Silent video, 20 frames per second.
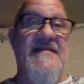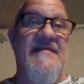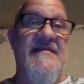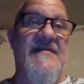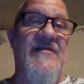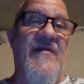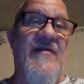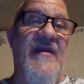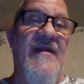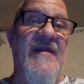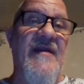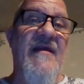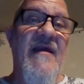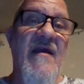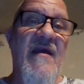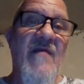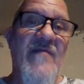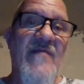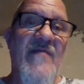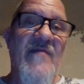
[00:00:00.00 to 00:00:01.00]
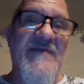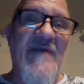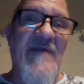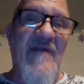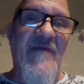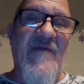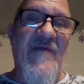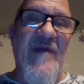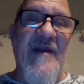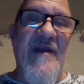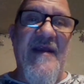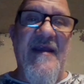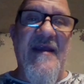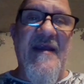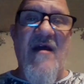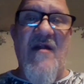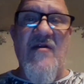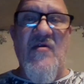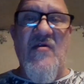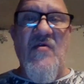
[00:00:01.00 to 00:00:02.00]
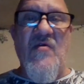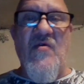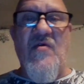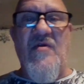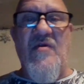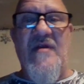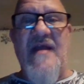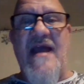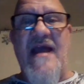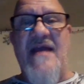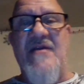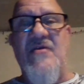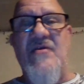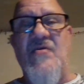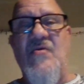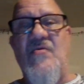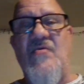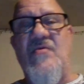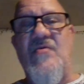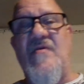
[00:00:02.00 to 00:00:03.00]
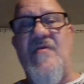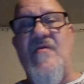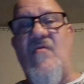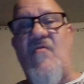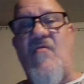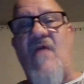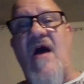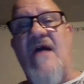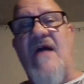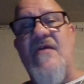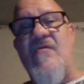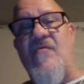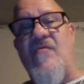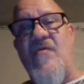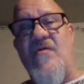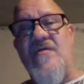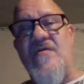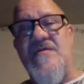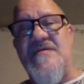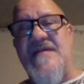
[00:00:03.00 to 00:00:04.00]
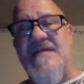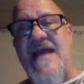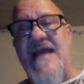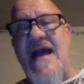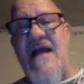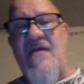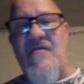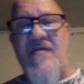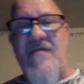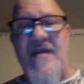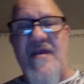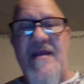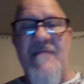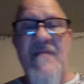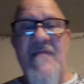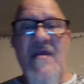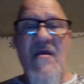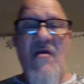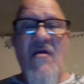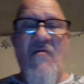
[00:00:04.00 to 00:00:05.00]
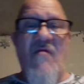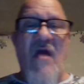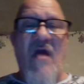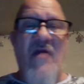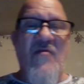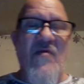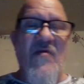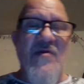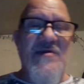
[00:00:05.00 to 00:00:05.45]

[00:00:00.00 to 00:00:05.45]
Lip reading: is doing, please feel free to get on Google and Google Rock Rose Gallery, Rock